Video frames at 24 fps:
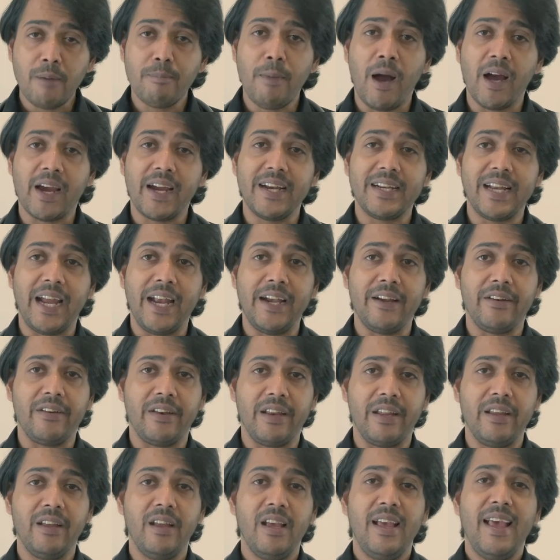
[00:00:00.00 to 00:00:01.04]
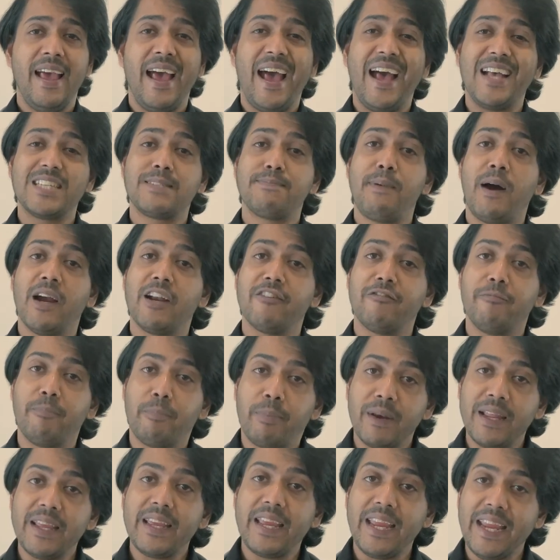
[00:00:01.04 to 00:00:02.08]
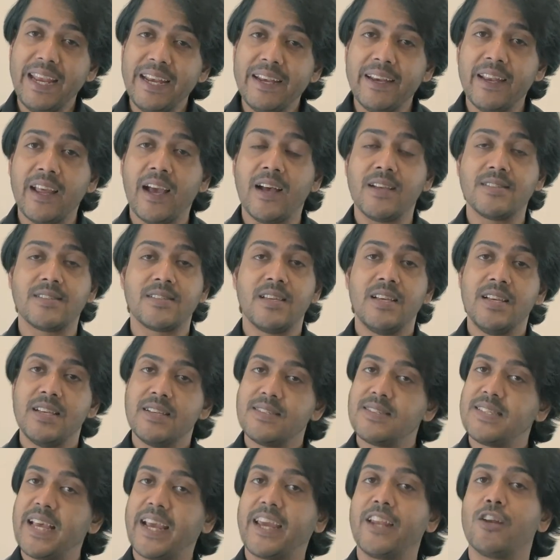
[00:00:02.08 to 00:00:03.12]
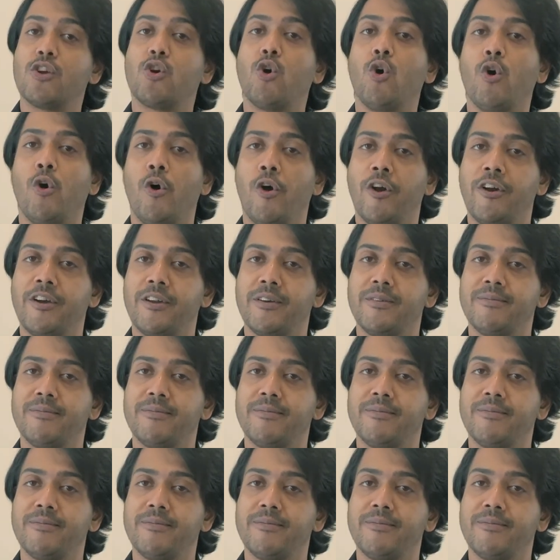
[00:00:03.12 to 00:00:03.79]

market entry as part of Brinc India's second cohort.